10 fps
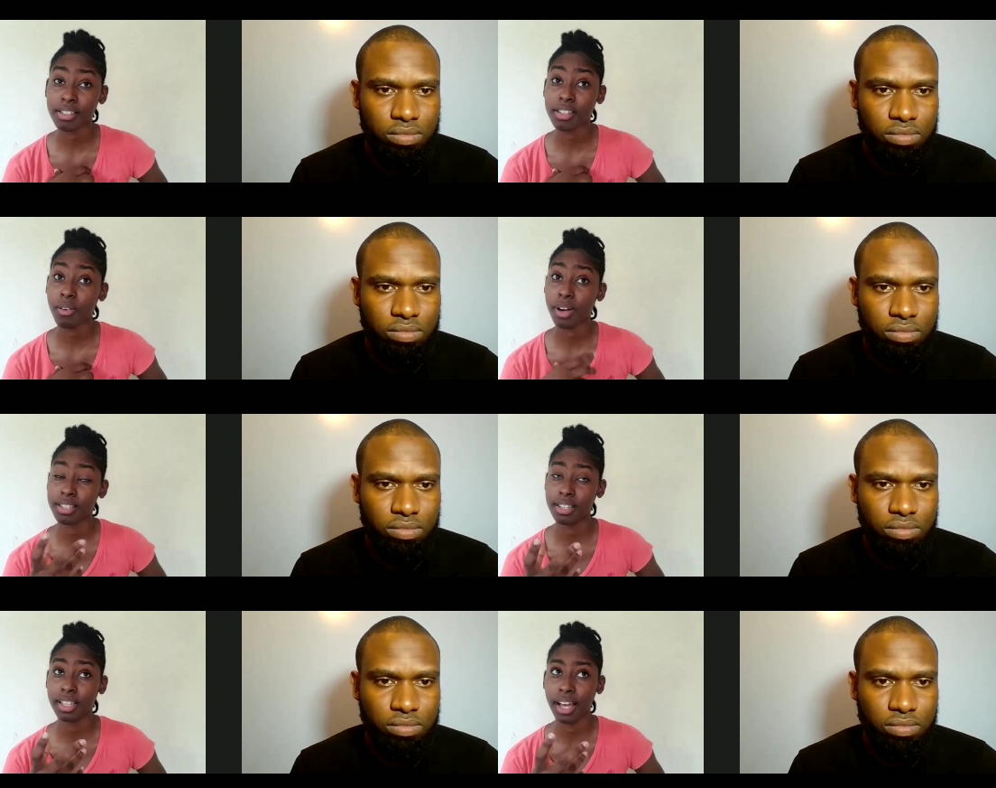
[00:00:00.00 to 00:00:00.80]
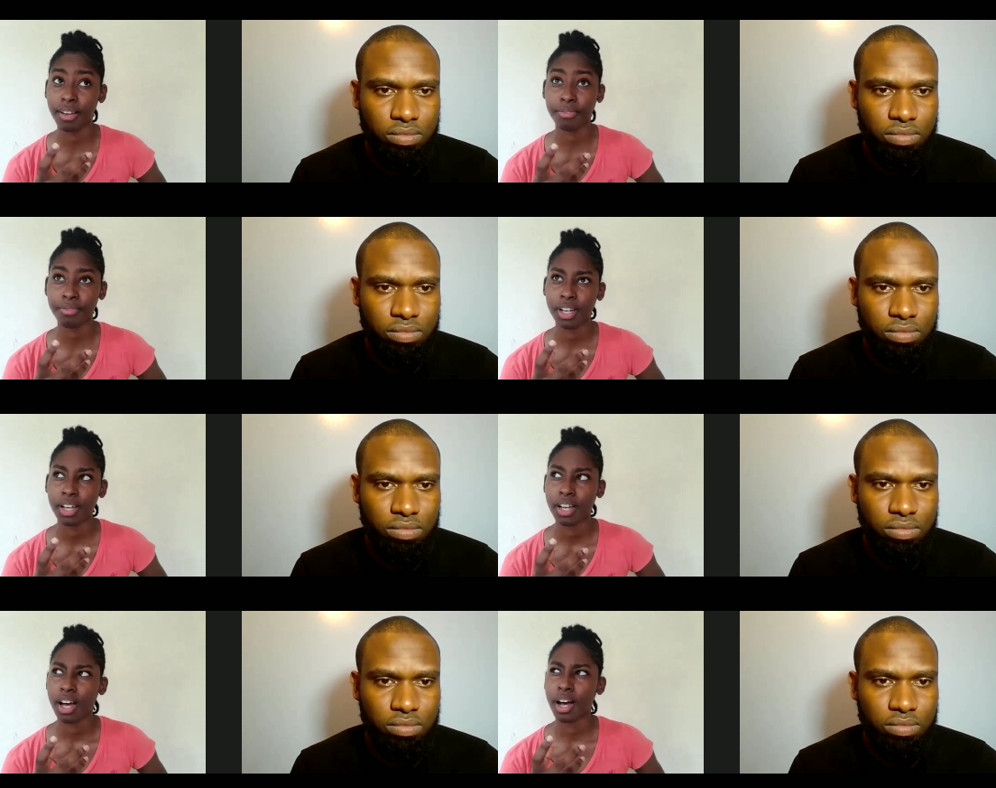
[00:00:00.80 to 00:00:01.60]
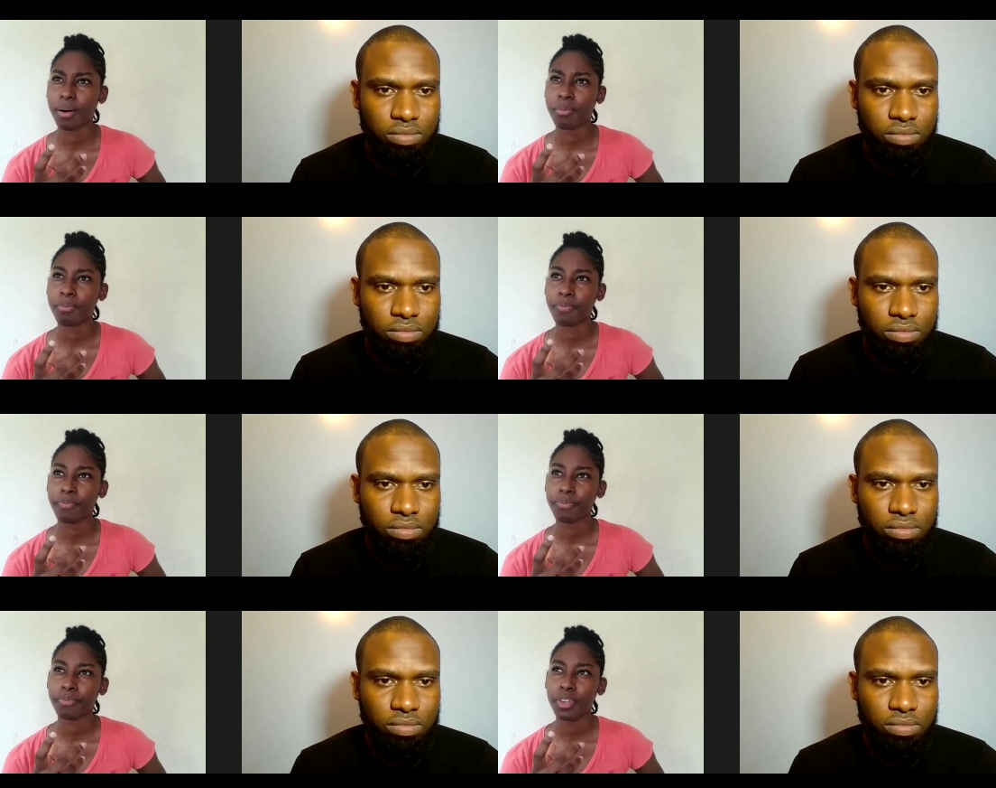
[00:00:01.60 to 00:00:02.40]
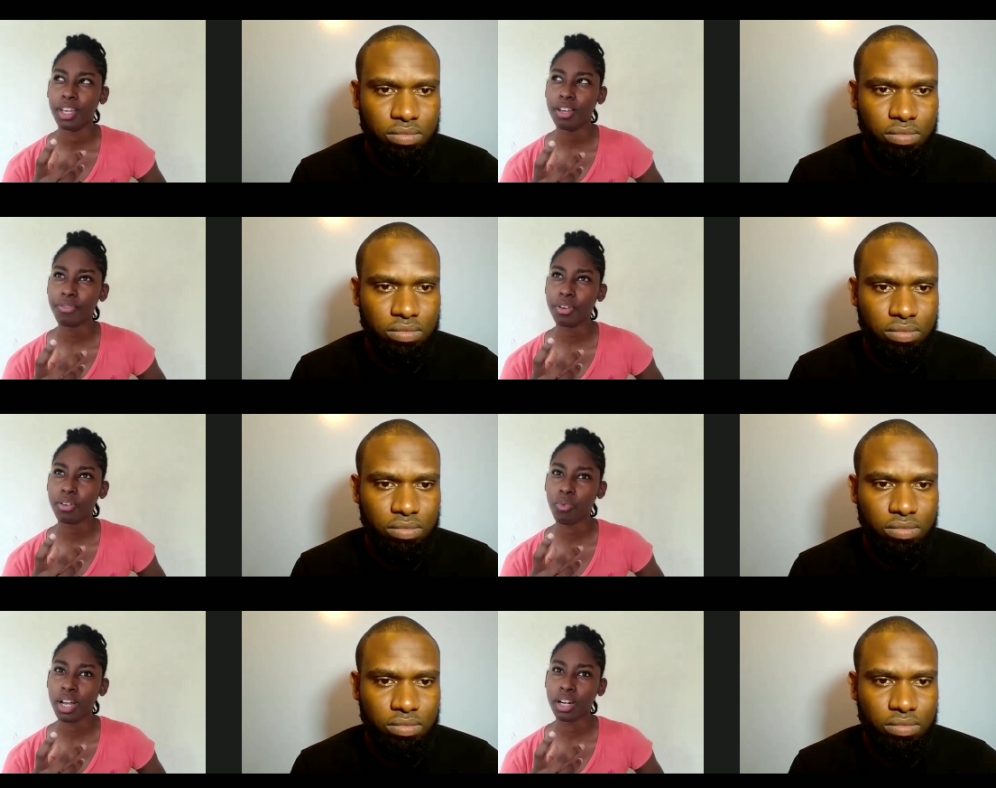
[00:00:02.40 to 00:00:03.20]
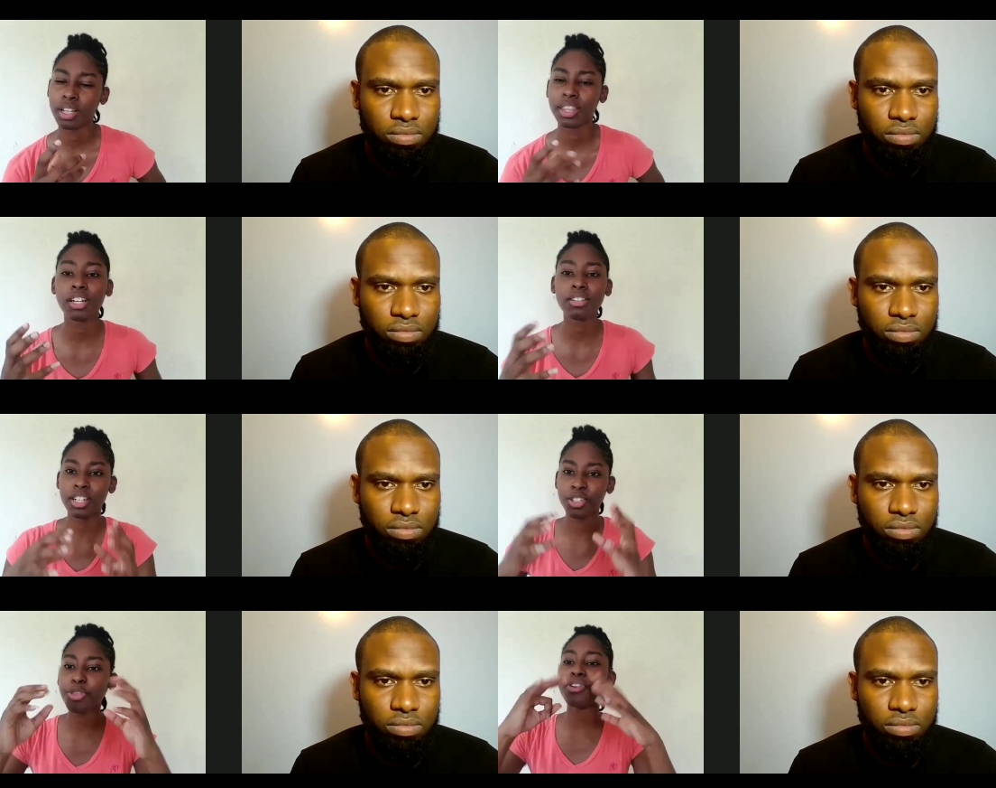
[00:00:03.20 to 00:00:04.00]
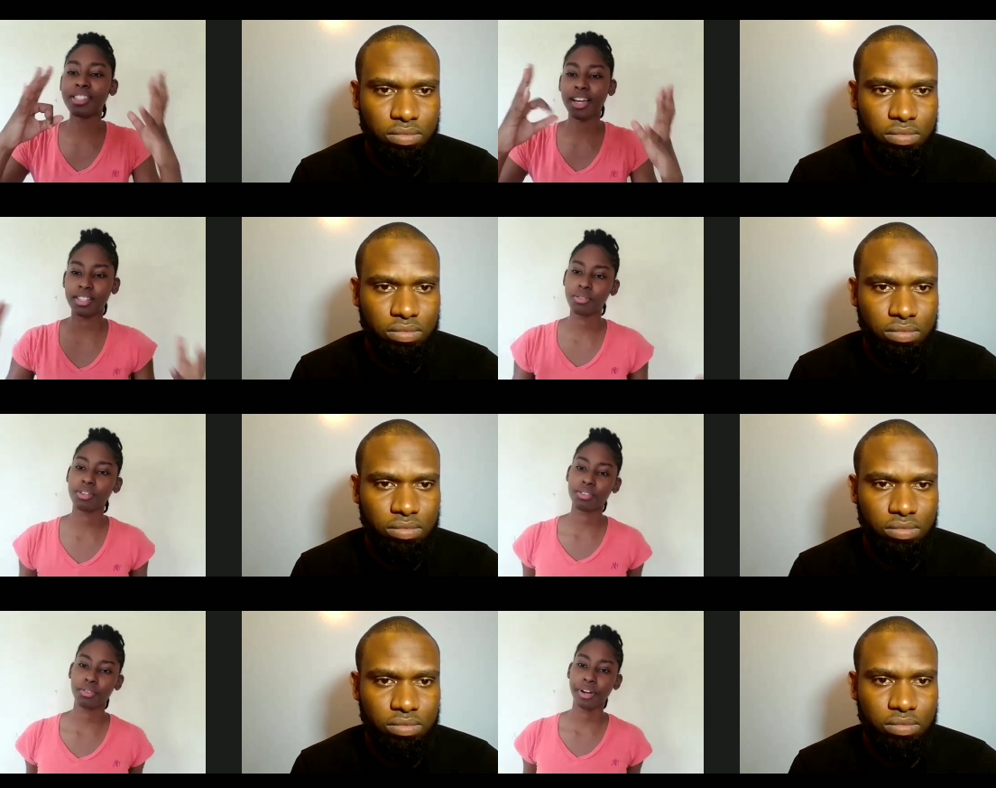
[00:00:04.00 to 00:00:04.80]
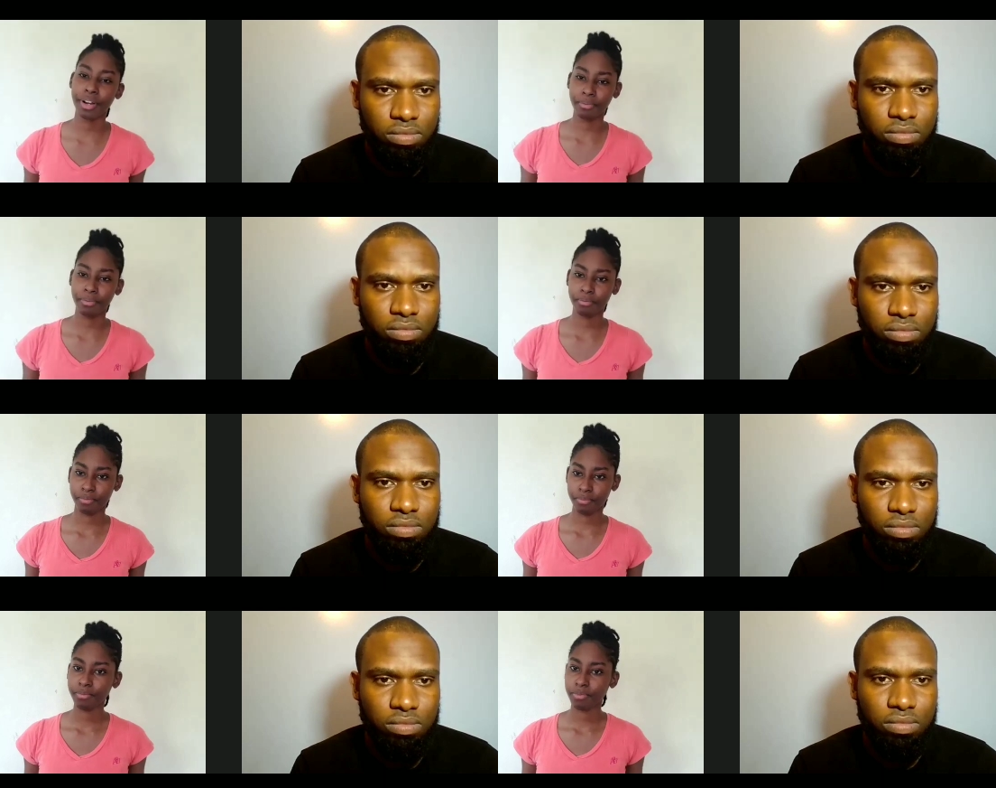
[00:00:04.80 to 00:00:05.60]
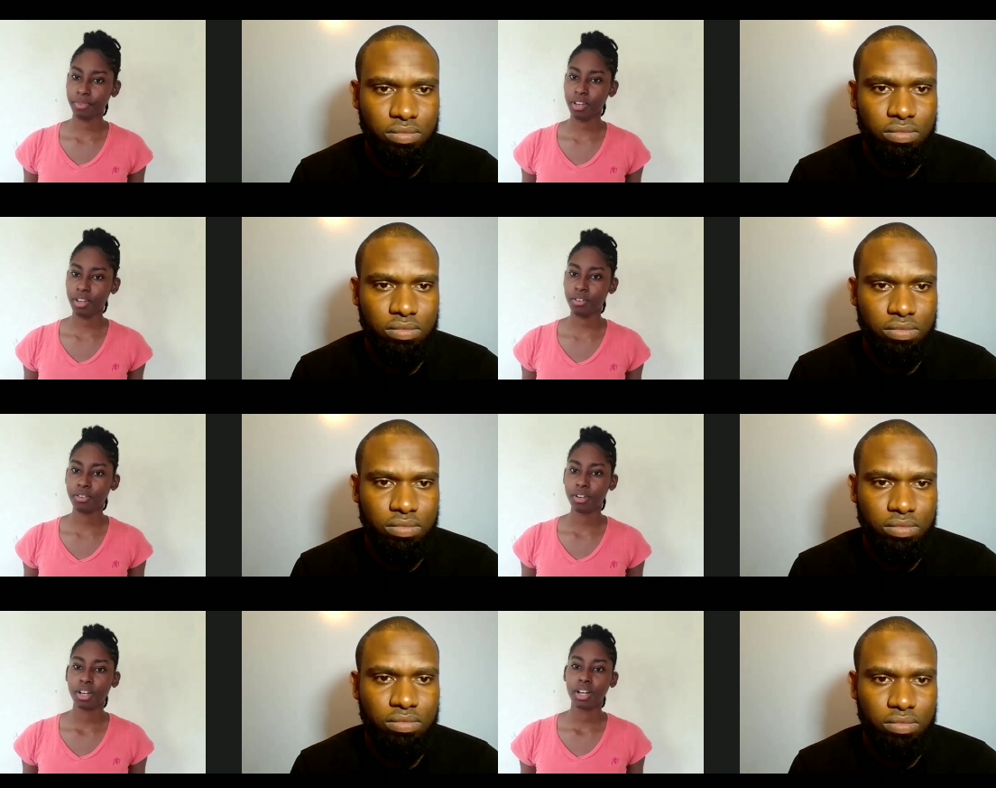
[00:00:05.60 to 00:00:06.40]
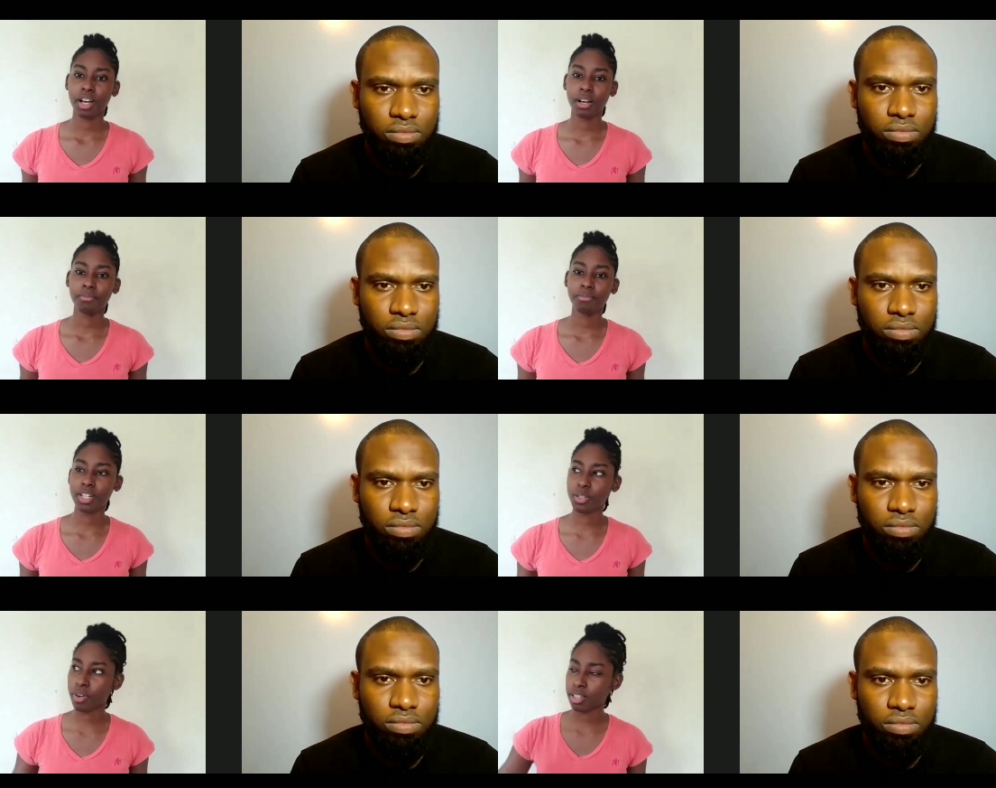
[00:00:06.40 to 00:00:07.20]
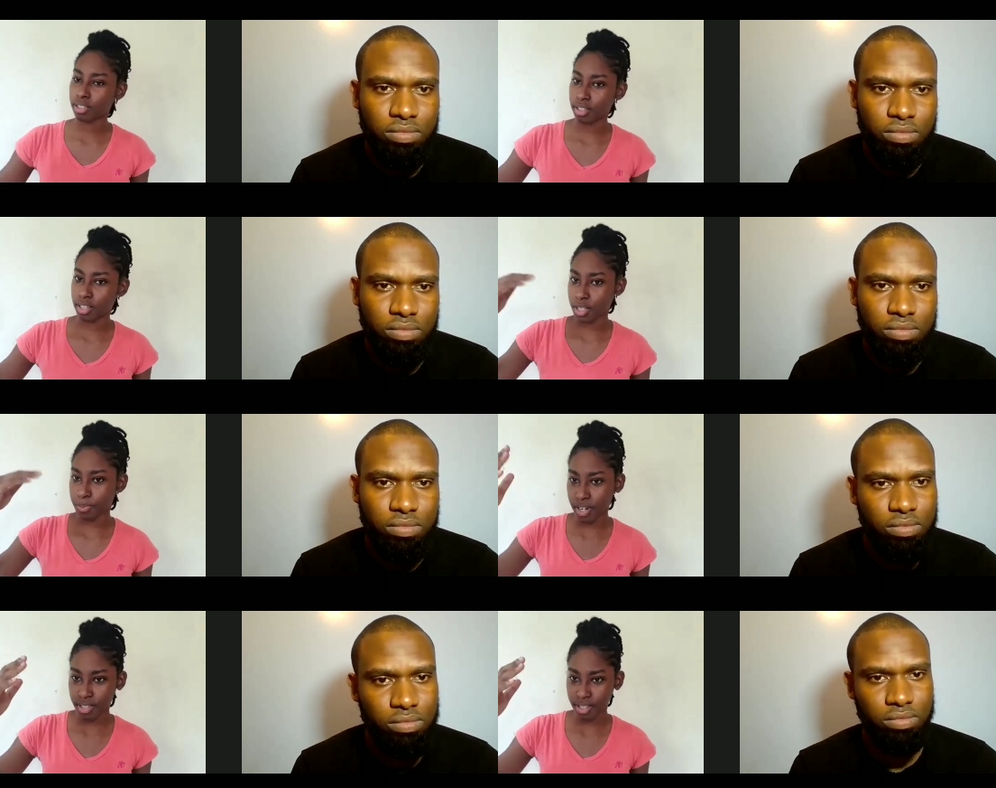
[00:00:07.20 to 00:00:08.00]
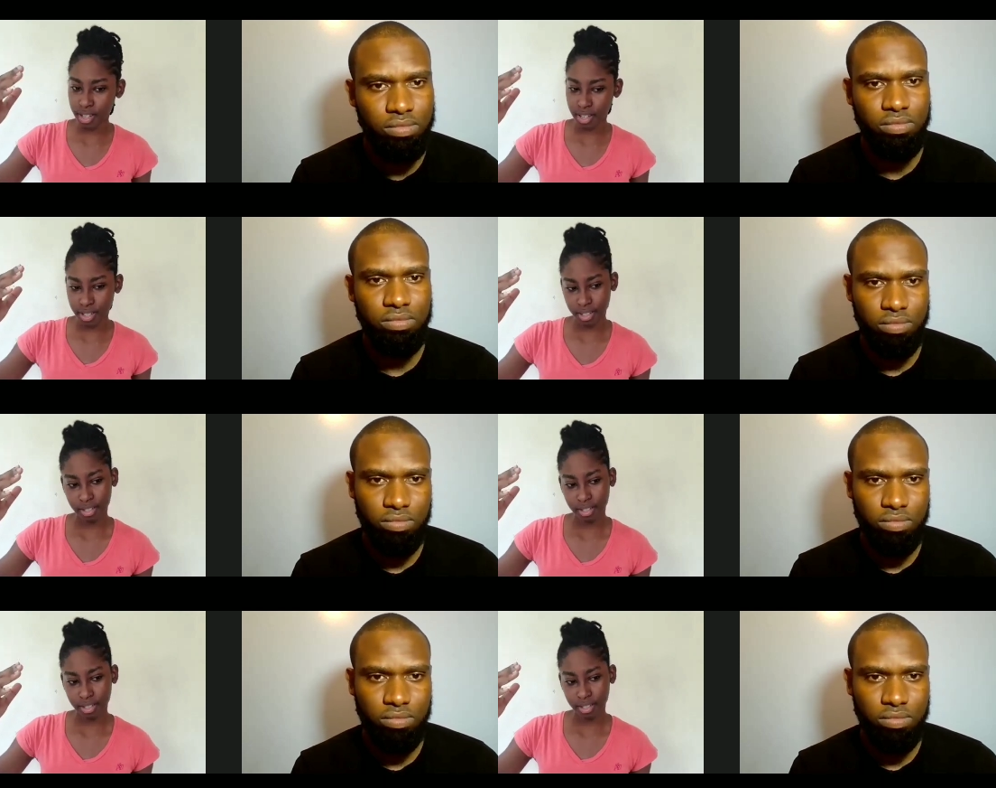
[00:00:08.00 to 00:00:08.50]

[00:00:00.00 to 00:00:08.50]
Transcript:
Speaker 1: is how I see life. Um, even when there's, there's three sides to a story, you know, um, there's what this person says,